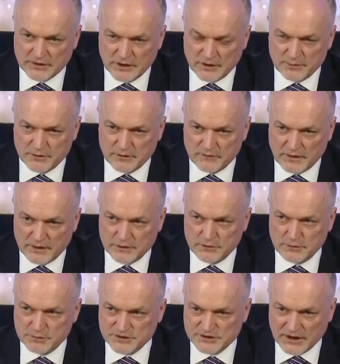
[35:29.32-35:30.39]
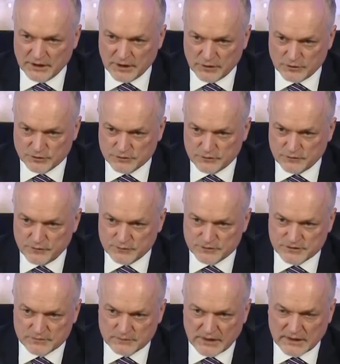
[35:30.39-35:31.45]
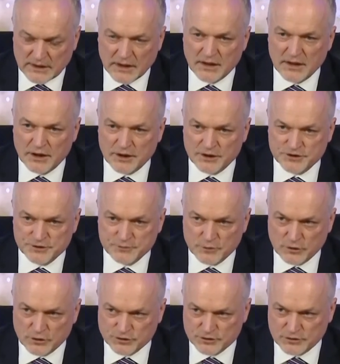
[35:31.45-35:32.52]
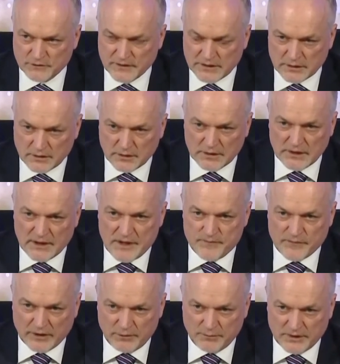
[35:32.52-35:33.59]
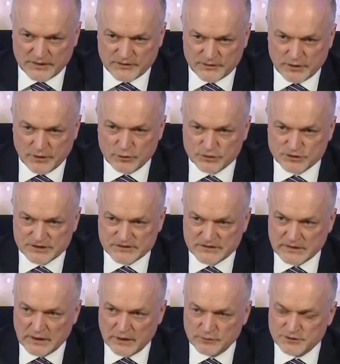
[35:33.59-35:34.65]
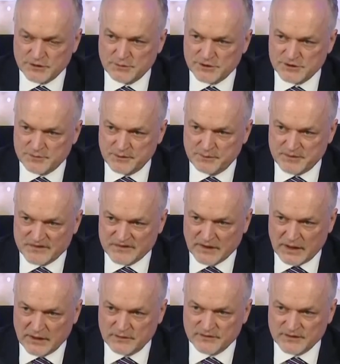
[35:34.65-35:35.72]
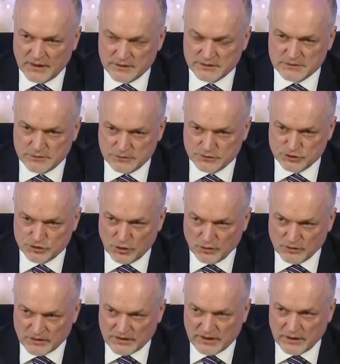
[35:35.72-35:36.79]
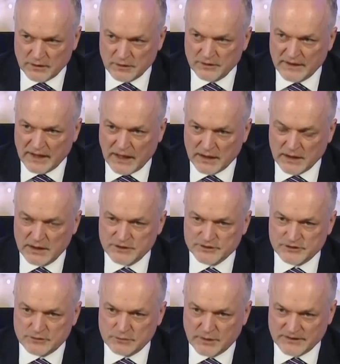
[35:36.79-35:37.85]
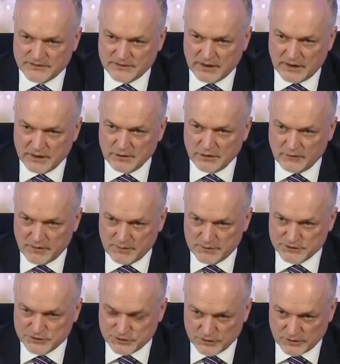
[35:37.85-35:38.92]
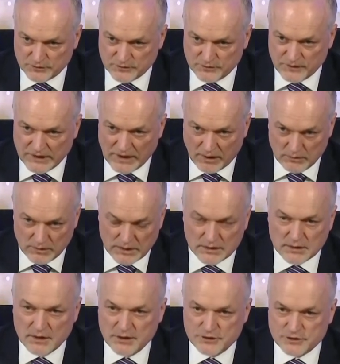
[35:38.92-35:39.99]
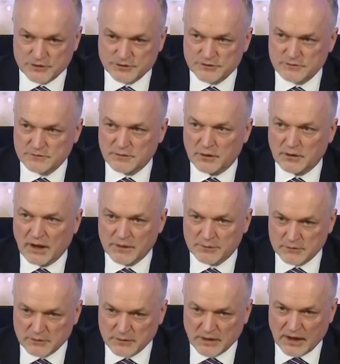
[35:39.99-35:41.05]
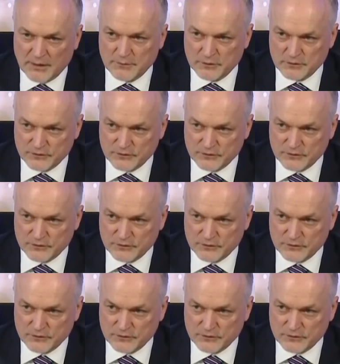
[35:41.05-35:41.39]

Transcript: but we will continue to streamline the organization. We want to reduce costs. We want to stay within the cost regime, but we'll talk about a variety of scenarios depending on what's going to happen on the market overall